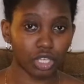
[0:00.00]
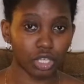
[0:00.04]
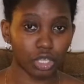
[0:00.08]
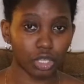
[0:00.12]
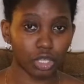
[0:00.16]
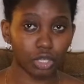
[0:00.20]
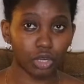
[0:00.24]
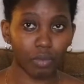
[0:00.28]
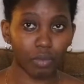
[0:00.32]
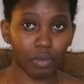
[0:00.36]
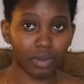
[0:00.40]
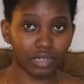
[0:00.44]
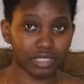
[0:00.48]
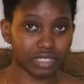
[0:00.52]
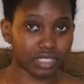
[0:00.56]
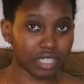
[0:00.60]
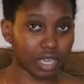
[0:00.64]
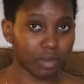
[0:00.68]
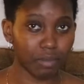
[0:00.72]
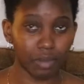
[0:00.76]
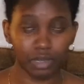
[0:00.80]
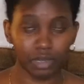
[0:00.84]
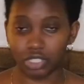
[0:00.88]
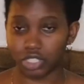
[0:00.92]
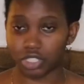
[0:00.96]
don't want to say
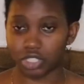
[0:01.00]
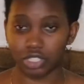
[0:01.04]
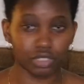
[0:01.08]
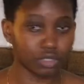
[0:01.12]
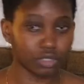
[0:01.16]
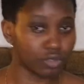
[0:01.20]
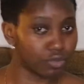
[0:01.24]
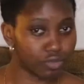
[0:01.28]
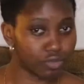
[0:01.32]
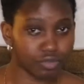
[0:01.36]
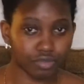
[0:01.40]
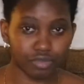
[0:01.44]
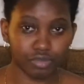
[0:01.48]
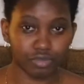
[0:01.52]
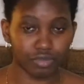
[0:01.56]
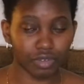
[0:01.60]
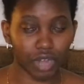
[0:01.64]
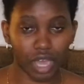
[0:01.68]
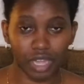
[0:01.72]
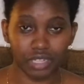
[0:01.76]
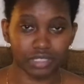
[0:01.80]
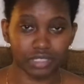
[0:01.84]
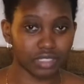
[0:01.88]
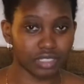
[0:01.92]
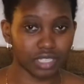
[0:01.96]
a bunch of
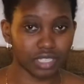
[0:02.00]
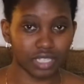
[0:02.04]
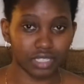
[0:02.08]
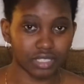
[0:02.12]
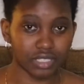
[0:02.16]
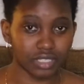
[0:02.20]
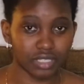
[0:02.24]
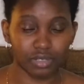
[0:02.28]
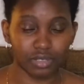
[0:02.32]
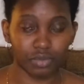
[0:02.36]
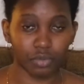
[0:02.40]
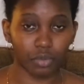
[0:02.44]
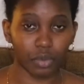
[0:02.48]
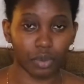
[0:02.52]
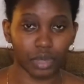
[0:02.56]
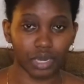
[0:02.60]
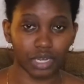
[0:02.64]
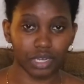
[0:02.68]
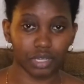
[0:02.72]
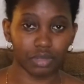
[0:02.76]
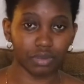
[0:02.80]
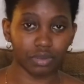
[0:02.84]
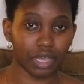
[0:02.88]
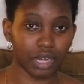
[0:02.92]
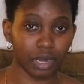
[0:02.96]
nonsense when
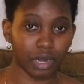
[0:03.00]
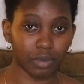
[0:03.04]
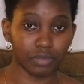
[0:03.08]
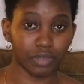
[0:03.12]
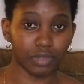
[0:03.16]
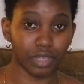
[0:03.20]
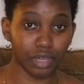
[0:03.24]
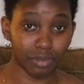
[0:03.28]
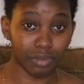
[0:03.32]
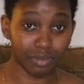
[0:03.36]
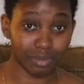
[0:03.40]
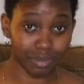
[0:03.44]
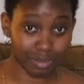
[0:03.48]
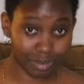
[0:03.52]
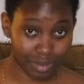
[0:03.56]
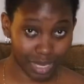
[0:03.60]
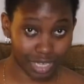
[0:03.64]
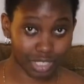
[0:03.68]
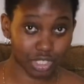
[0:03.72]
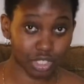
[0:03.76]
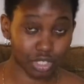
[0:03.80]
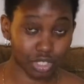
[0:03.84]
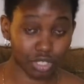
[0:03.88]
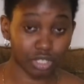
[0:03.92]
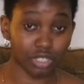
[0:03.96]
you get up there.
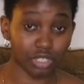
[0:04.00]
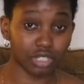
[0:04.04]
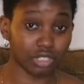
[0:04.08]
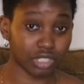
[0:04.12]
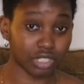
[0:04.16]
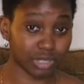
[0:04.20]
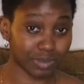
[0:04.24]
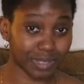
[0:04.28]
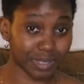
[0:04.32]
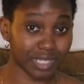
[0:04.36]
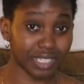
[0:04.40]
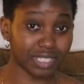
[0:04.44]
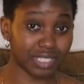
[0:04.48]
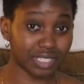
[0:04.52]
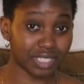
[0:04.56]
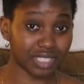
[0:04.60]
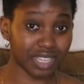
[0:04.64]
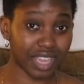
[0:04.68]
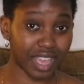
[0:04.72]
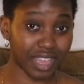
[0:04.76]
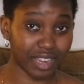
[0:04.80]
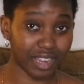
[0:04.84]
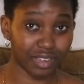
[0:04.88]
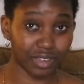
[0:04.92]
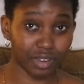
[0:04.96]
Make sure your speech
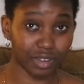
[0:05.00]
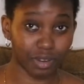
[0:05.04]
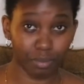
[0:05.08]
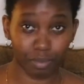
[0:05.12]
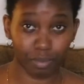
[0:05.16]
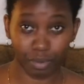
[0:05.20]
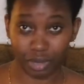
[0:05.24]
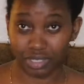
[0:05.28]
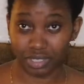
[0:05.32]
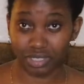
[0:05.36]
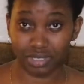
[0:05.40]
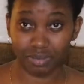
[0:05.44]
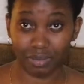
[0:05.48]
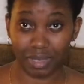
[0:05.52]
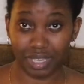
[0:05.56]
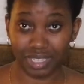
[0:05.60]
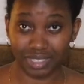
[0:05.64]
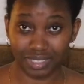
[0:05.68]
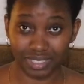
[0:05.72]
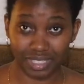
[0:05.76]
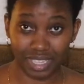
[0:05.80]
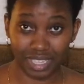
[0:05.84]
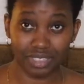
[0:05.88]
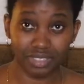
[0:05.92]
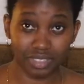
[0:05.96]
and your points make
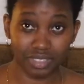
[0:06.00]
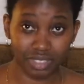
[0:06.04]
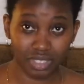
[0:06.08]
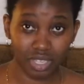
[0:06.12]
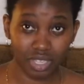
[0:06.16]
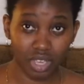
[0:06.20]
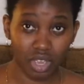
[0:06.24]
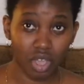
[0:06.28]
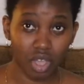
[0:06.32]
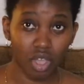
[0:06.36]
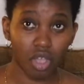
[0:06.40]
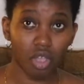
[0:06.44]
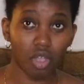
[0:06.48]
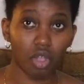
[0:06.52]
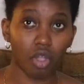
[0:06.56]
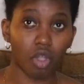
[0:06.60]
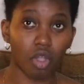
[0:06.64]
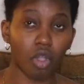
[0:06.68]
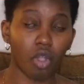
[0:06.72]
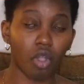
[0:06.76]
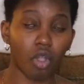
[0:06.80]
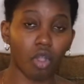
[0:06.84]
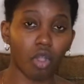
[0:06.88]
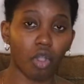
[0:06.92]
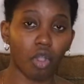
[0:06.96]
sense,
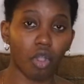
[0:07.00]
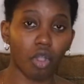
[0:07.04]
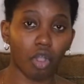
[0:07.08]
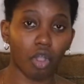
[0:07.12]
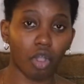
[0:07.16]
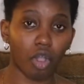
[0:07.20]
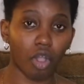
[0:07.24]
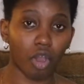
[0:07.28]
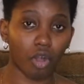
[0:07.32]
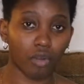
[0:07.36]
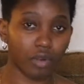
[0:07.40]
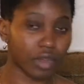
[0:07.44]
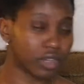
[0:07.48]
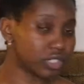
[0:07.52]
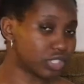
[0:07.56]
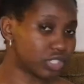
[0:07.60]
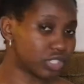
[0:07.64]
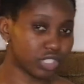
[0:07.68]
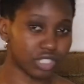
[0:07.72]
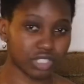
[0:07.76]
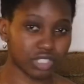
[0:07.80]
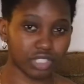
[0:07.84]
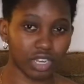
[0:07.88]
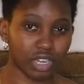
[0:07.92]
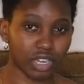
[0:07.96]
or else
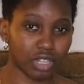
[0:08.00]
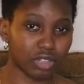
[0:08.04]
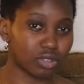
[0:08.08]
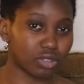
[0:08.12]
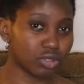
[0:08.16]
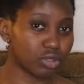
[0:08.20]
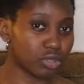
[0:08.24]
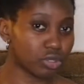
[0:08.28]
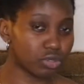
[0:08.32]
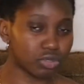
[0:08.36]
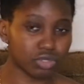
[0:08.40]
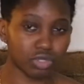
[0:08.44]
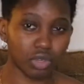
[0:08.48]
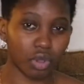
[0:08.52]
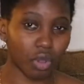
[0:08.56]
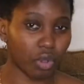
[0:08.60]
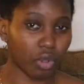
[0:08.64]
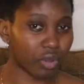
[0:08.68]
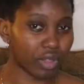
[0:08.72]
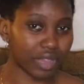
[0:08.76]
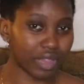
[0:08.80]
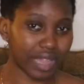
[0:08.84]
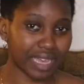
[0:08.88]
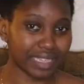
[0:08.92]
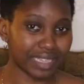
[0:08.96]
you're just gonna lose the whole
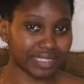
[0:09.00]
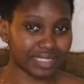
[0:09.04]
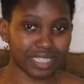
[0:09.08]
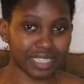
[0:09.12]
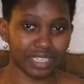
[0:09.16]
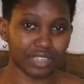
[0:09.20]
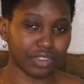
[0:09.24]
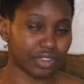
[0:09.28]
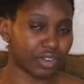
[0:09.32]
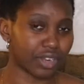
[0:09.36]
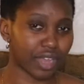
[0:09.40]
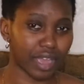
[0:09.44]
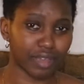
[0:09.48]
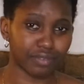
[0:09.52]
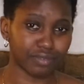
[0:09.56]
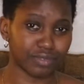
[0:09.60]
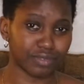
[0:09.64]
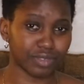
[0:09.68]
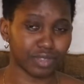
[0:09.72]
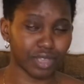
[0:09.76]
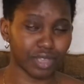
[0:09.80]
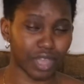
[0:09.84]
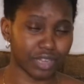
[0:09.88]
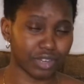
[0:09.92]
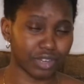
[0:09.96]
class, and you're
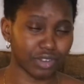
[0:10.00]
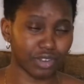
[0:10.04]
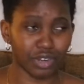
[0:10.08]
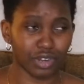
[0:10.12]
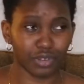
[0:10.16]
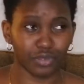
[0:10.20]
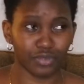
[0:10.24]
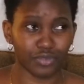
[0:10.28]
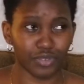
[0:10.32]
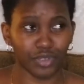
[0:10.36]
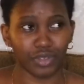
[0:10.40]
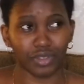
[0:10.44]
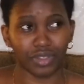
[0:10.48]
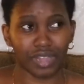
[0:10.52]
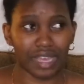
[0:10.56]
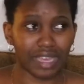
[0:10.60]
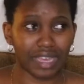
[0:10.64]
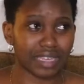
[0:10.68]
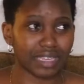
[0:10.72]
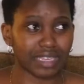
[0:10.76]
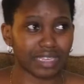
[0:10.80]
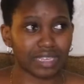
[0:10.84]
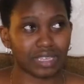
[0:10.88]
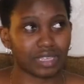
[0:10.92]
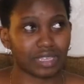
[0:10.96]
gonna feel
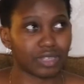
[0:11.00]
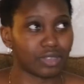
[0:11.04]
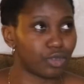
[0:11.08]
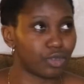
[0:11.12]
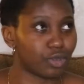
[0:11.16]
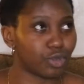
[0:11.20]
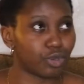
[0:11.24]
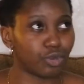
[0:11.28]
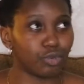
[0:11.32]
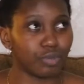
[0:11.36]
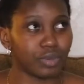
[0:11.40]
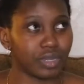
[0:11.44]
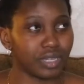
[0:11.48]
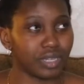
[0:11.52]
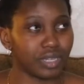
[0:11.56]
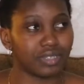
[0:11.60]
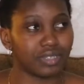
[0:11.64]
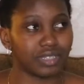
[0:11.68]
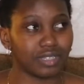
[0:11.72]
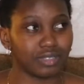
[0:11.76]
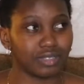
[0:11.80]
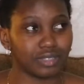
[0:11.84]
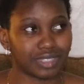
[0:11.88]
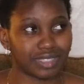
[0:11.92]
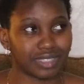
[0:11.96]
like you
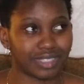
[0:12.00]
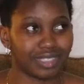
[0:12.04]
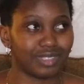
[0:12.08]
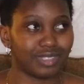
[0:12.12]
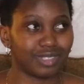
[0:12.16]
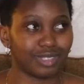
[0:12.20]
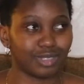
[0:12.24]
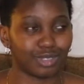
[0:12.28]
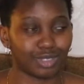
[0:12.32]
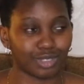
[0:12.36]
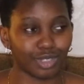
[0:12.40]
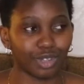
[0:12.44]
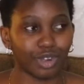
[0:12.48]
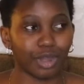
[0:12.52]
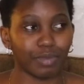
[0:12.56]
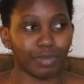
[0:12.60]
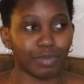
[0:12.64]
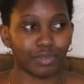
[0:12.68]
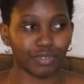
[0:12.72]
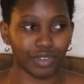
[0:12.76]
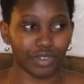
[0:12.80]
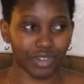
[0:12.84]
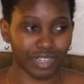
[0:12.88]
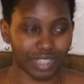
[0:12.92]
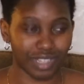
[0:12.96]
stood up
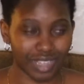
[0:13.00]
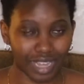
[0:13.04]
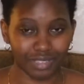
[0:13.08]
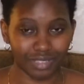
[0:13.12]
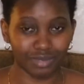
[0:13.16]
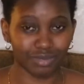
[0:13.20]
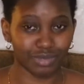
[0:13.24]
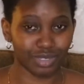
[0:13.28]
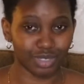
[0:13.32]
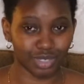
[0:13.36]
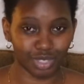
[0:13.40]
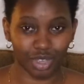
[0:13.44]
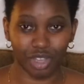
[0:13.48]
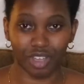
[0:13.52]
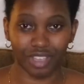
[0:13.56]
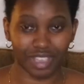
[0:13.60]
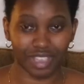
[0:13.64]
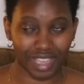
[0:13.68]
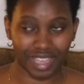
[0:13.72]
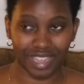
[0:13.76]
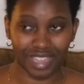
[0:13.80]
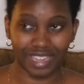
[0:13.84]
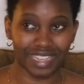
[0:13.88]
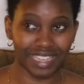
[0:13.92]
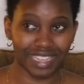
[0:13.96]
in front of the classroom to
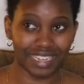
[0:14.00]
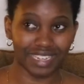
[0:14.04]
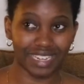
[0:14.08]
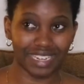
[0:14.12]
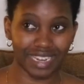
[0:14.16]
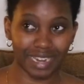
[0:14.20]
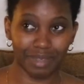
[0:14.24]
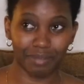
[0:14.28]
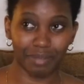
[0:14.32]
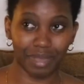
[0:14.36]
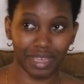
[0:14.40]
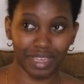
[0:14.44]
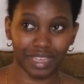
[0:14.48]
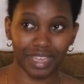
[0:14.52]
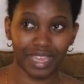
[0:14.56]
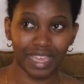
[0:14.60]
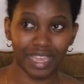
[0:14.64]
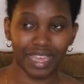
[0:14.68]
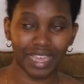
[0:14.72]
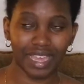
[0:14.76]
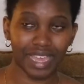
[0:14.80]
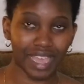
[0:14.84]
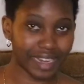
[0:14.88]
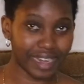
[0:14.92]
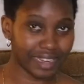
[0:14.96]
talk, and it didn't make
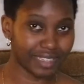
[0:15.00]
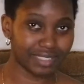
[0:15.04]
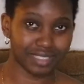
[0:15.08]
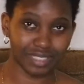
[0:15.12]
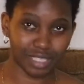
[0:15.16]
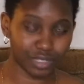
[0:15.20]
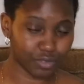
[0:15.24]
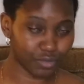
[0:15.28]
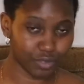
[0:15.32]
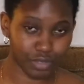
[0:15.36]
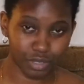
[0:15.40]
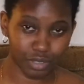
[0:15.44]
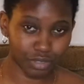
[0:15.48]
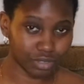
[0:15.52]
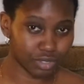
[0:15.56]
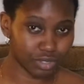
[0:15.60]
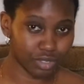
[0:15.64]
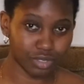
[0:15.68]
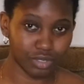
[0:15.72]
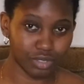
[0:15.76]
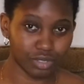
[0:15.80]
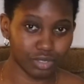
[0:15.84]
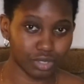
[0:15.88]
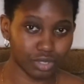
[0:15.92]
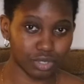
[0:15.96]
any sense for you
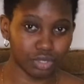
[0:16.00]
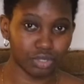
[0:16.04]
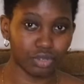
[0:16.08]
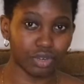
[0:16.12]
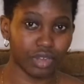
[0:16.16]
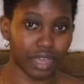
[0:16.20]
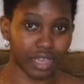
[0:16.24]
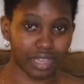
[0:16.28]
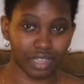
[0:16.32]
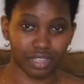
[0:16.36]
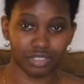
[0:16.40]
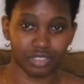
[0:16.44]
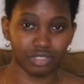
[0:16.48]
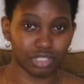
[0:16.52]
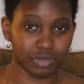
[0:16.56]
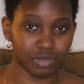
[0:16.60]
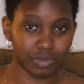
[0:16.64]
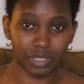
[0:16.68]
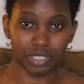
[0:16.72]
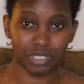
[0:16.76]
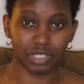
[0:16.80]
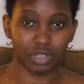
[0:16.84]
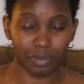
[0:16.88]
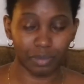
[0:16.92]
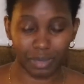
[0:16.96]
to do that, because your
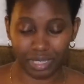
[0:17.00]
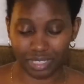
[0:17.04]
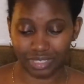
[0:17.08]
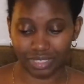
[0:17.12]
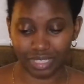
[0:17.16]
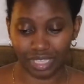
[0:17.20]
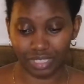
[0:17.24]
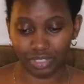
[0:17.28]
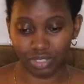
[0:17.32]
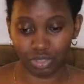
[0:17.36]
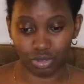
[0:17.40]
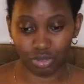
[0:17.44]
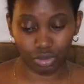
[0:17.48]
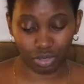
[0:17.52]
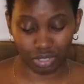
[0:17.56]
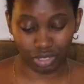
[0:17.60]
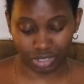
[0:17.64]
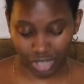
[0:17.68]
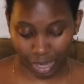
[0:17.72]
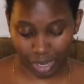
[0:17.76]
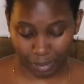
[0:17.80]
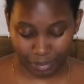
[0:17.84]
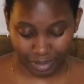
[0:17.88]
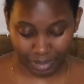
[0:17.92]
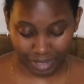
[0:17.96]
speech don't make sense to the
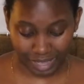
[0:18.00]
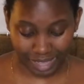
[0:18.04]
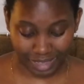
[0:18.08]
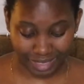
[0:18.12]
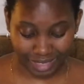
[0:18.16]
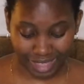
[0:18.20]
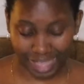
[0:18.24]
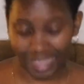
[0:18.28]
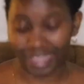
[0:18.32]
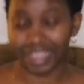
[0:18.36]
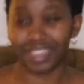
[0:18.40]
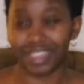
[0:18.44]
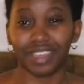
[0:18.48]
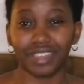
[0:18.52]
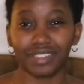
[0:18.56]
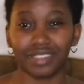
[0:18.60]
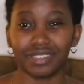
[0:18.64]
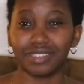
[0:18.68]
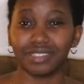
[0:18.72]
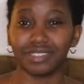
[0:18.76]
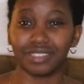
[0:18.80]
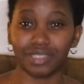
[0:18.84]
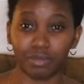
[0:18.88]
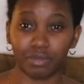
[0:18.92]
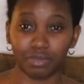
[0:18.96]
topic, and that
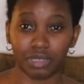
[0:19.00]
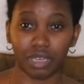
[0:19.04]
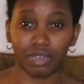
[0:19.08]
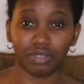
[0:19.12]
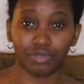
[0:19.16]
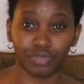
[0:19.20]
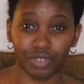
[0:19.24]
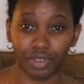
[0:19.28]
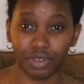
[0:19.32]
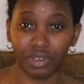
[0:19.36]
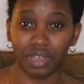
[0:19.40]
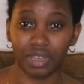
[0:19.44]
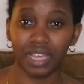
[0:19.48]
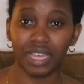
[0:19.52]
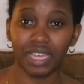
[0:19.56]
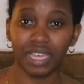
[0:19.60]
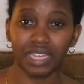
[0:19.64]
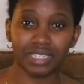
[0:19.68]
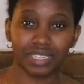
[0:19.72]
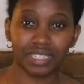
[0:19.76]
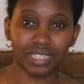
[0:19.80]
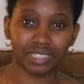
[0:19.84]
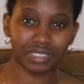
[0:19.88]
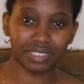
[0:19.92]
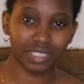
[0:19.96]
can sometimes feel
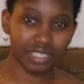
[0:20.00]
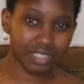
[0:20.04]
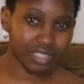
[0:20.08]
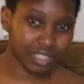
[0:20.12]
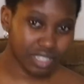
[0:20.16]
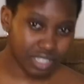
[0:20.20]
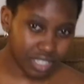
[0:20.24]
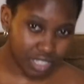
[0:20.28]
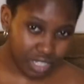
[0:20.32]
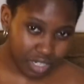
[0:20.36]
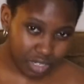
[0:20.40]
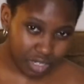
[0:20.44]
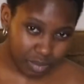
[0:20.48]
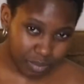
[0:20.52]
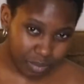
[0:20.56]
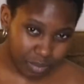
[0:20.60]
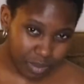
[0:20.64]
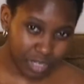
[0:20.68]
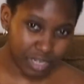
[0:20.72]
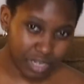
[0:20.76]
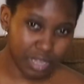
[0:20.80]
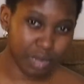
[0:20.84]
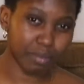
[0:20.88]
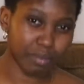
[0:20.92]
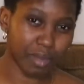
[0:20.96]
just a little
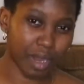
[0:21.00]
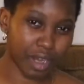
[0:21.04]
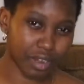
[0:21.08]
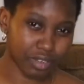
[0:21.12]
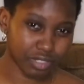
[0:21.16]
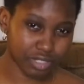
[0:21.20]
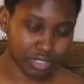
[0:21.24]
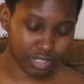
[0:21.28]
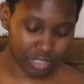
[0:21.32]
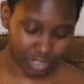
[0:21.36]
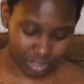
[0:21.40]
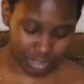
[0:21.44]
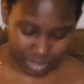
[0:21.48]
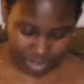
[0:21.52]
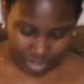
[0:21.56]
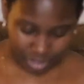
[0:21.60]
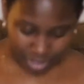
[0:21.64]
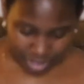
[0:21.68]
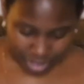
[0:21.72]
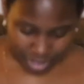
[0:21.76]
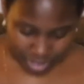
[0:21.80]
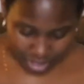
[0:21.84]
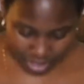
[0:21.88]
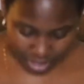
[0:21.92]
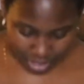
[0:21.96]
bit embarrassing.
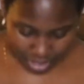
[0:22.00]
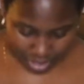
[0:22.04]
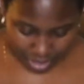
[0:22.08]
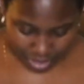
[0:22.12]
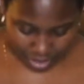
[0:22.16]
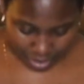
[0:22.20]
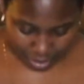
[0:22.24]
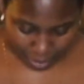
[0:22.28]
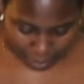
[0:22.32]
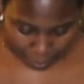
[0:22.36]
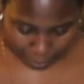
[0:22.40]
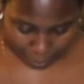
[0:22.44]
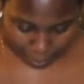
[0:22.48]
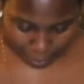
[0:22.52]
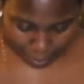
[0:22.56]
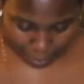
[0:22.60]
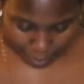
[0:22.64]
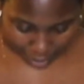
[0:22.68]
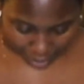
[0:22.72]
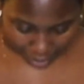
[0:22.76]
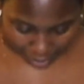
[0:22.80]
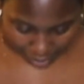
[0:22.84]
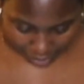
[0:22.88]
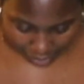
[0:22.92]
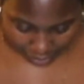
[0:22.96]

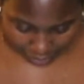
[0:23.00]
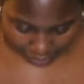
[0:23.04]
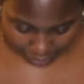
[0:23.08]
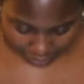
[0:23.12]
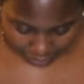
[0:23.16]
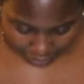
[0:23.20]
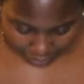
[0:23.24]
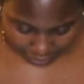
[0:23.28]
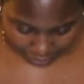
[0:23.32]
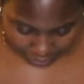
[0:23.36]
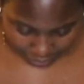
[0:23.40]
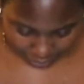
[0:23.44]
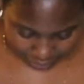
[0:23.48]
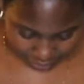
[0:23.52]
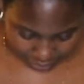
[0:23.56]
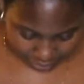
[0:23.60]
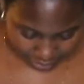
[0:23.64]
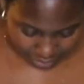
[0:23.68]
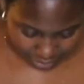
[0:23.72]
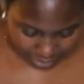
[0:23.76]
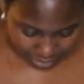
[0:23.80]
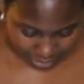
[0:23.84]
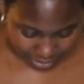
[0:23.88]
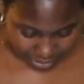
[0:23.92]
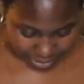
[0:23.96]
My
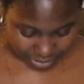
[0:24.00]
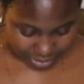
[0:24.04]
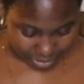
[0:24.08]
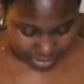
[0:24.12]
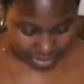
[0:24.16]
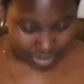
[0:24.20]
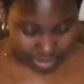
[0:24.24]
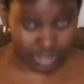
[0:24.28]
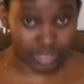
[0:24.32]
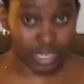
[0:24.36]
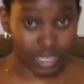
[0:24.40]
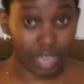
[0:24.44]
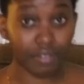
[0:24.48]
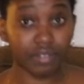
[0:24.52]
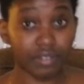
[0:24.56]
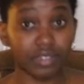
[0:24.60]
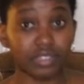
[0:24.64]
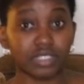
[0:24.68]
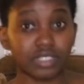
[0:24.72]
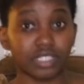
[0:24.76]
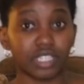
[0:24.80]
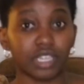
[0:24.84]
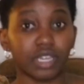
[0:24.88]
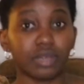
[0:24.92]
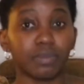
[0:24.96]
seventh
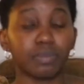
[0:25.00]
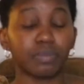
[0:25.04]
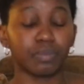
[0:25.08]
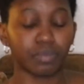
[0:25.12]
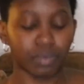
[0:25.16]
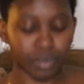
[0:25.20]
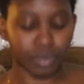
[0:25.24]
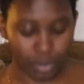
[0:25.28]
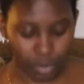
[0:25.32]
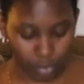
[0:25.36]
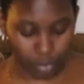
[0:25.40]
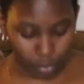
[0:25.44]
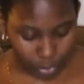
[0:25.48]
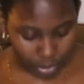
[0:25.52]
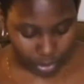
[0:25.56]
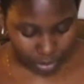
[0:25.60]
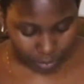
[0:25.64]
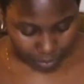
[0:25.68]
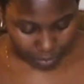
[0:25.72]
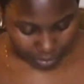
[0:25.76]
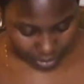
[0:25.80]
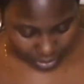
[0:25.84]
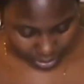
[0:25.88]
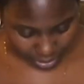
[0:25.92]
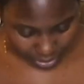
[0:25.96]
tip
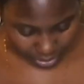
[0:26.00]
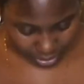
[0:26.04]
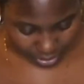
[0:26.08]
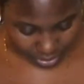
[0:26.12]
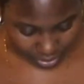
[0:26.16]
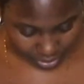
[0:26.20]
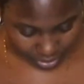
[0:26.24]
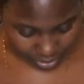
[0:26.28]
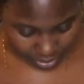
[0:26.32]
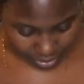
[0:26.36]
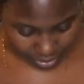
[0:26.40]
would be,